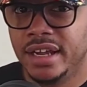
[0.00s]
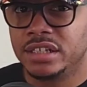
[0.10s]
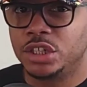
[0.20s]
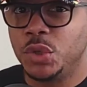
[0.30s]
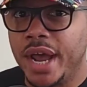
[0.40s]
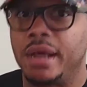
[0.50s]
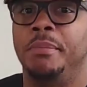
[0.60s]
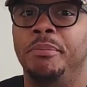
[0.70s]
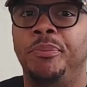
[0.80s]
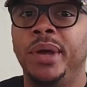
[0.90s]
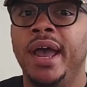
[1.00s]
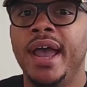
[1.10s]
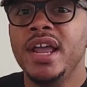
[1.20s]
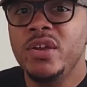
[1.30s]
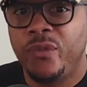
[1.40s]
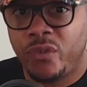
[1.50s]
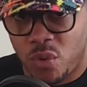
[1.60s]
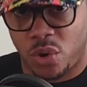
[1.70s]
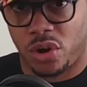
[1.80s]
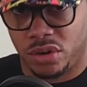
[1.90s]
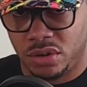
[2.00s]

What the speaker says: you gotta pay for,